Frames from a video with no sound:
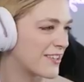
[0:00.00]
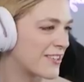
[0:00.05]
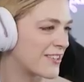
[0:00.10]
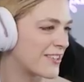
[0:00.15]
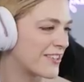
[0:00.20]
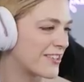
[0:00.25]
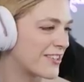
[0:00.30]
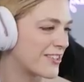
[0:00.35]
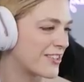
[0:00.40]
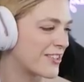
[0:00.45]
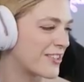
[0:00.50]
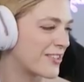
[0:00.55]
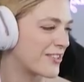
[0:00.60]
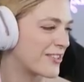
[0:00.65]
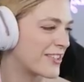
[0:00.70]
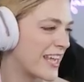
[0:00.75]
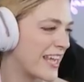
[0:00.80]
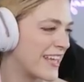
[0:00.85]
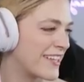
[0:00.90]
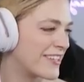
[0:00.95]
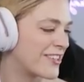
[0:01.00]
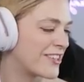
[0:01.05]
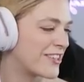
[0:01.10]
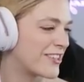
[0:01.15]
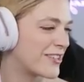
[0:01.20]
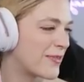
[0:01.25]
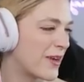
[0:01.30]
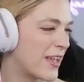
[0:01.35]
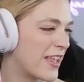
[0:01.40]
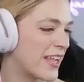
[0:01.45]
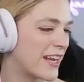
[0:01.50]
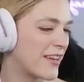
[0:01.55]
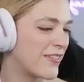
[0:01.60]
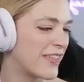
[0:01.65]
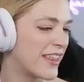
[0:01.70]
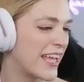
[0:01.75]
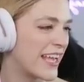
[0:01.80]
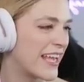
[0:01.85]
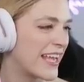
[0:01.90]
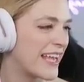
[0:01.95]
our sister's so tense. She's probably gonna be
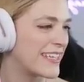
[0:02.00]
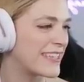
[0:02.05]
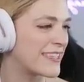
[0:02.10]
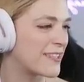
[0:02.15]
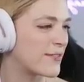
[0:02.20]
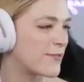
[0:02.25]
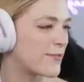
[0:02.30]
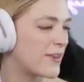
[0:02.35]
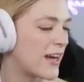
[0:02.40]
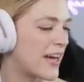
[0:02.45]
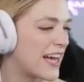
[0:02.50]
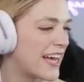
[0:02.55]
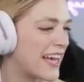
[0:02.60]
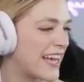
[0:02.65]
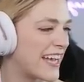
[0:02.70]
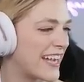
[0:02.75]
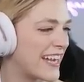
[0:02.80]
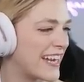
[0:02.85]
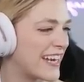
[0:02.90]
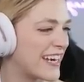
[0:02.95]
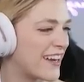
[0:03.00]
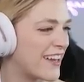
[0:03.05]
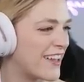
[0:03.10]
like, it's fine.